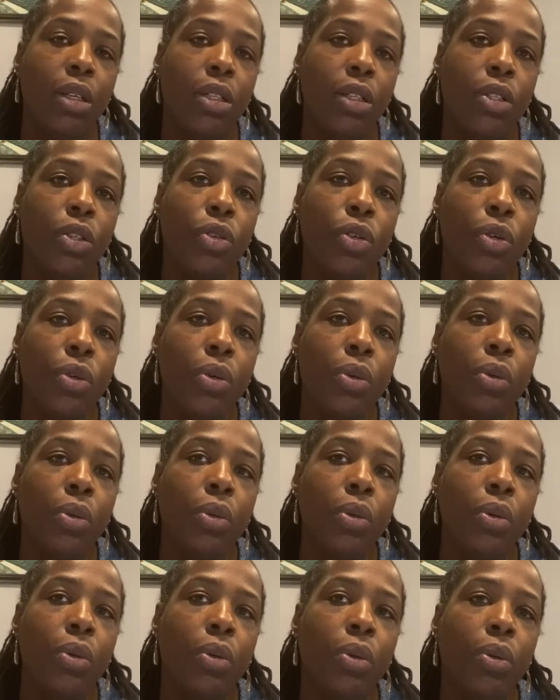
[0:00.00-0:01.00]
to,
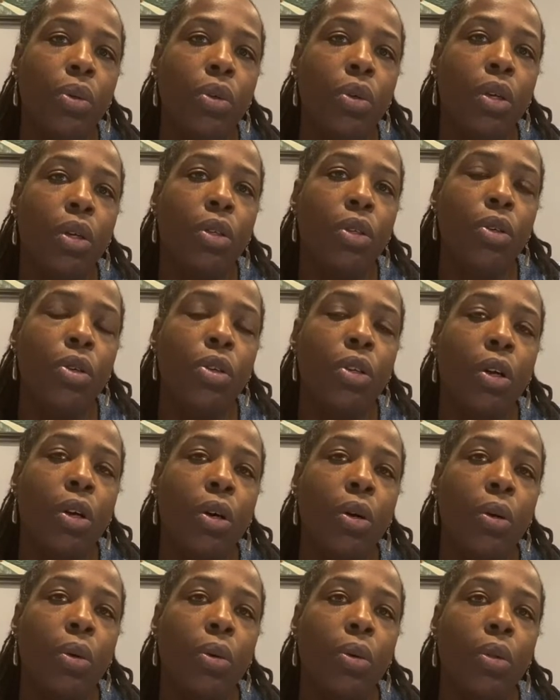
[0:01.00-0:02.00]

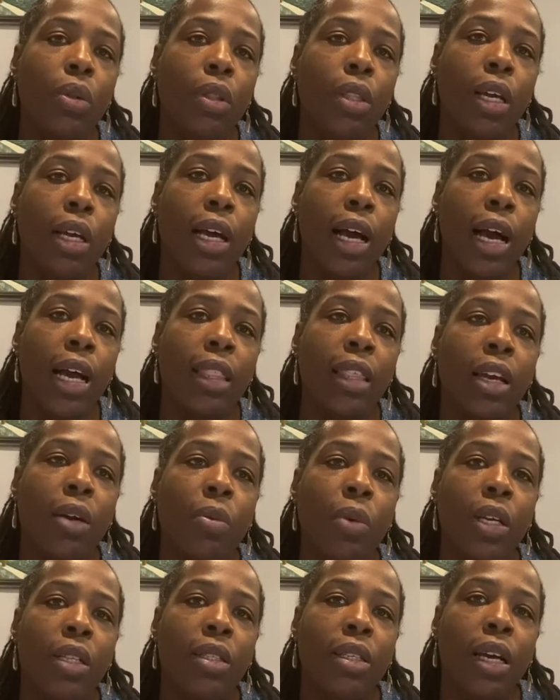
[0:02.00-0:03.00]
the guy that
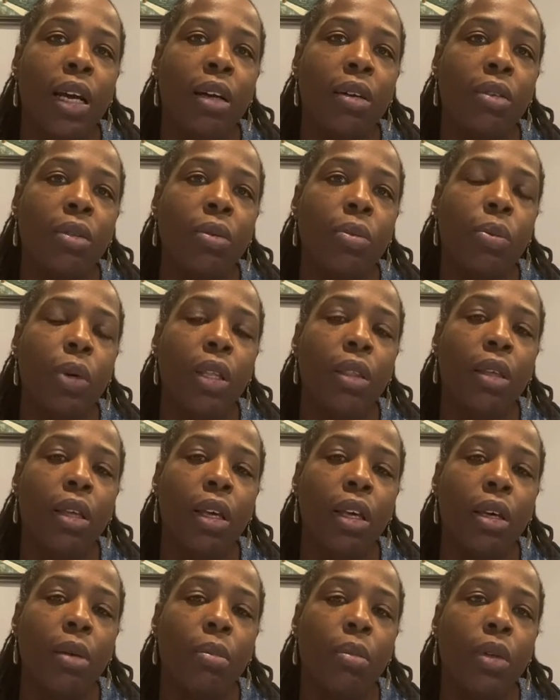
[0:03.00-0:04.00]
went down with
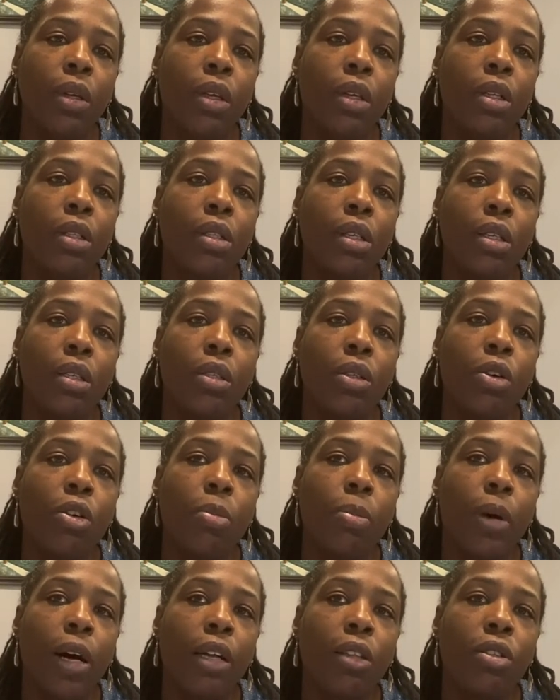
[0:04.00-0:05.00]
him to
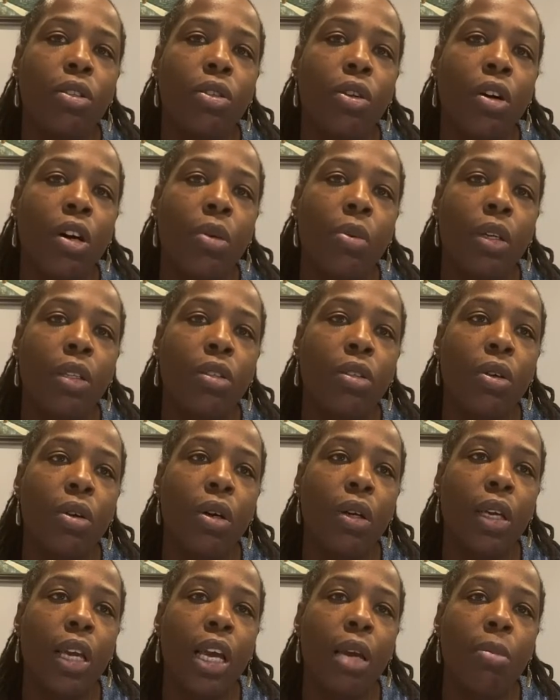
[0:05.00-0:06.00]
scope out Saul when
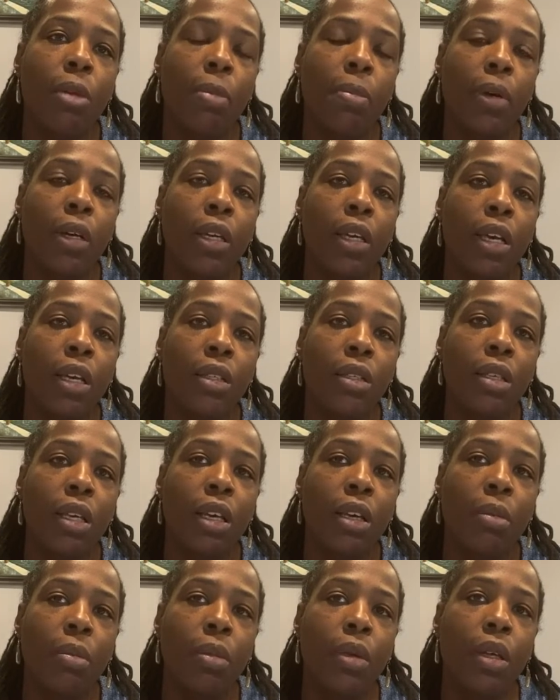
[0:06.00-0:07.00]
Saul came up against
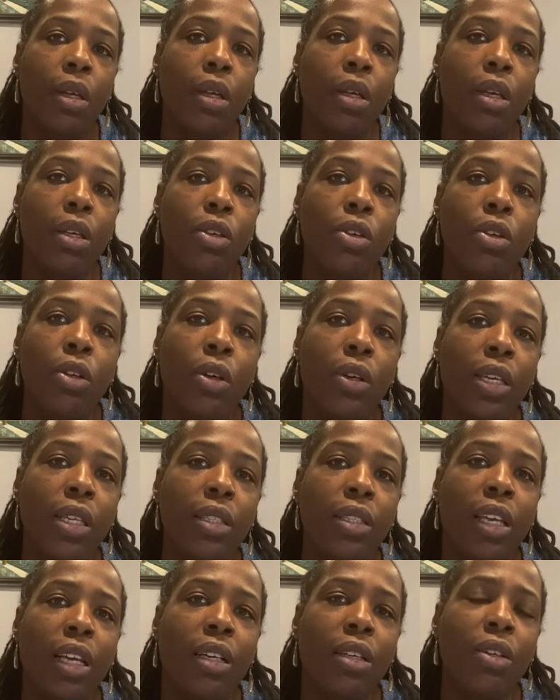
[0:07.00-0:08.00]
him, he
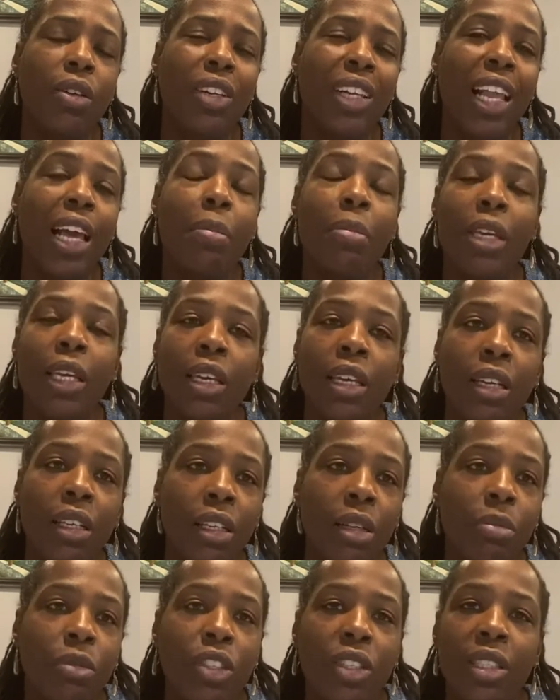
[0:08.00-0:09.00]
said, no, let me kill
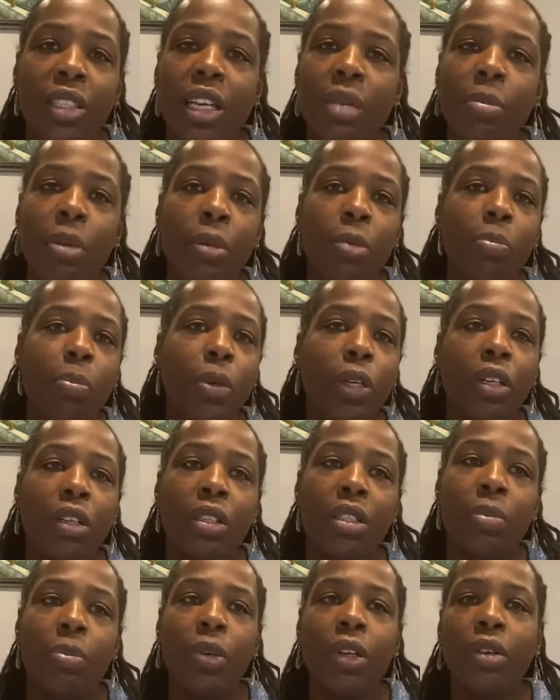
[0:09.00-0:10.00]
him. Just let me put a
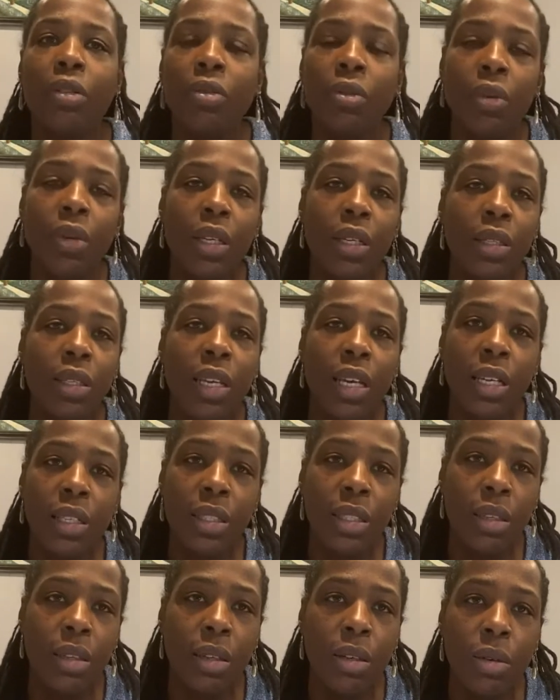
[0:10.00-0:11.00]
spear through his head
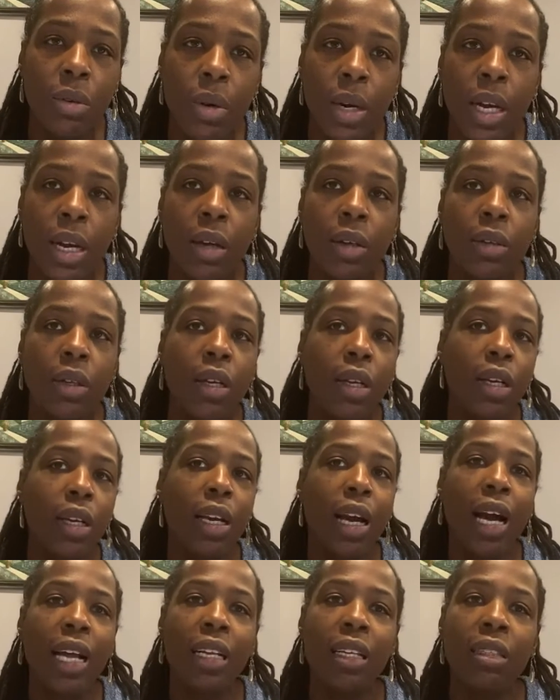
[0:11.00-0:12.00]
to the ground.
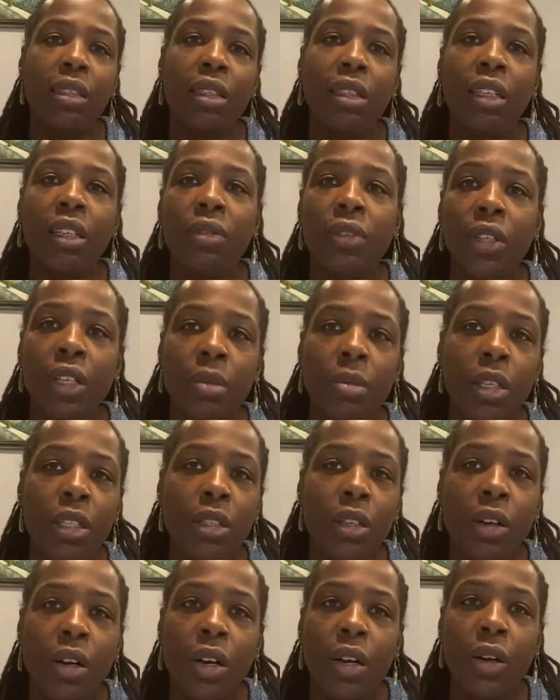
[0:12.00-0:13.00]
God has delivered him into
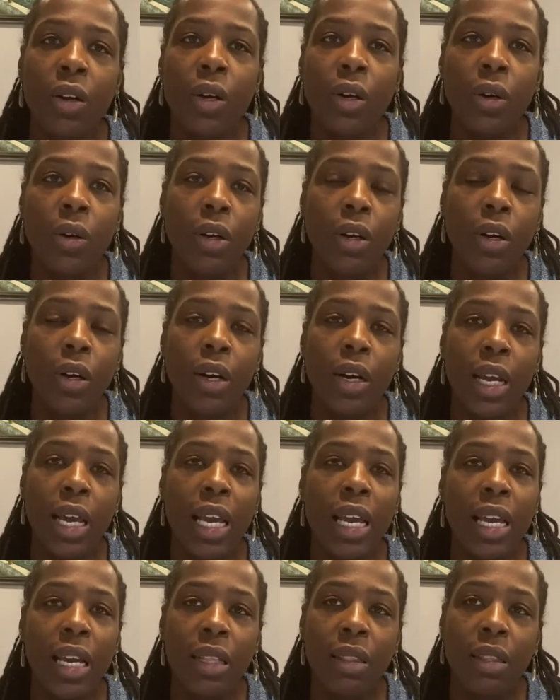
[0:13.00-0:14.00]
our
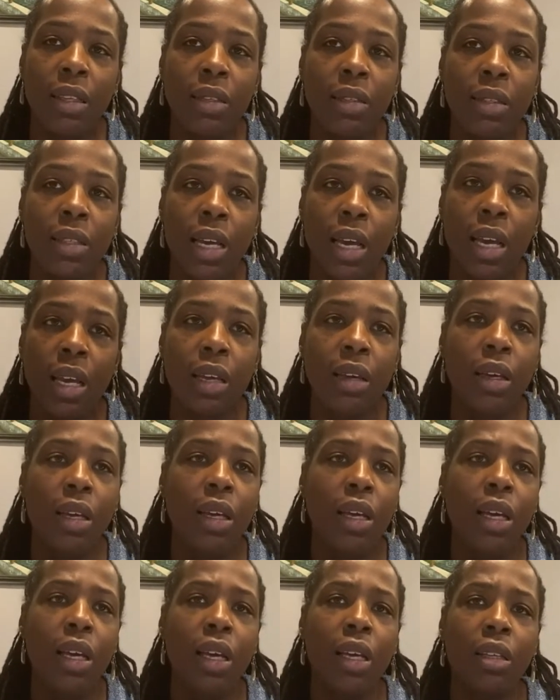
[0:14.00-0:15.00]
hand this day.
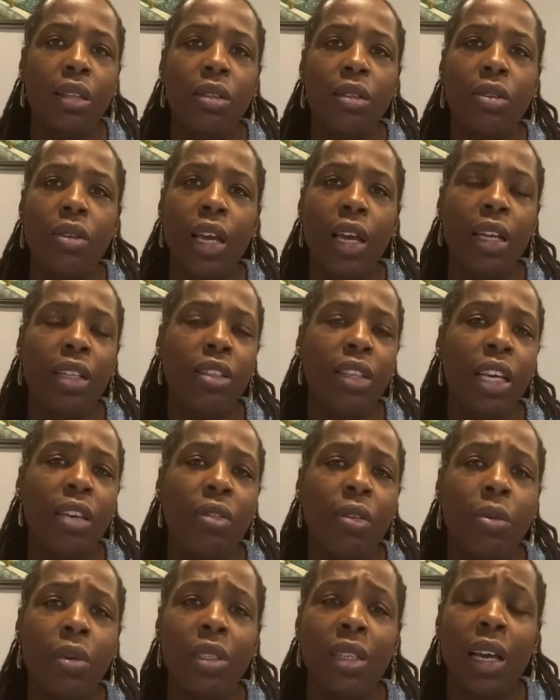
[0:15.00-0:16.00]
And David
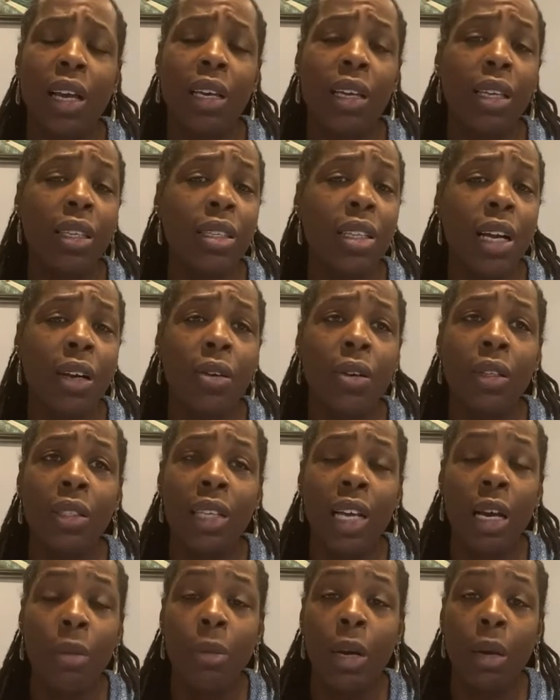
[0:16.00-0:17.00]
was like, he's not going to
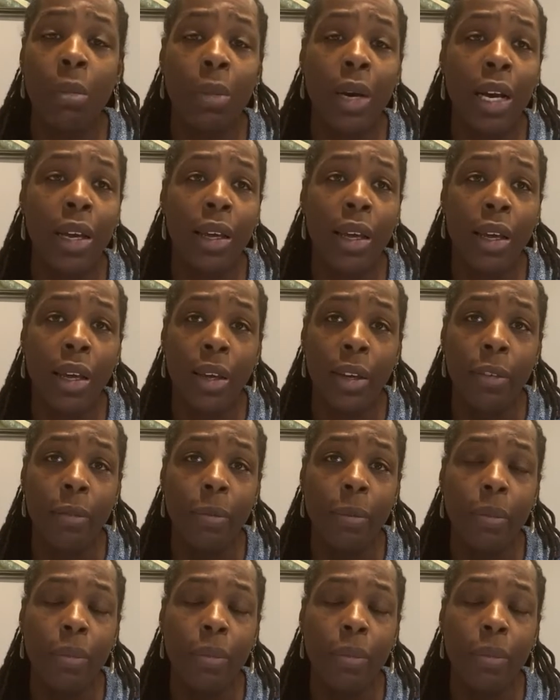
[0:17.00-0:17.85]
die by my hand.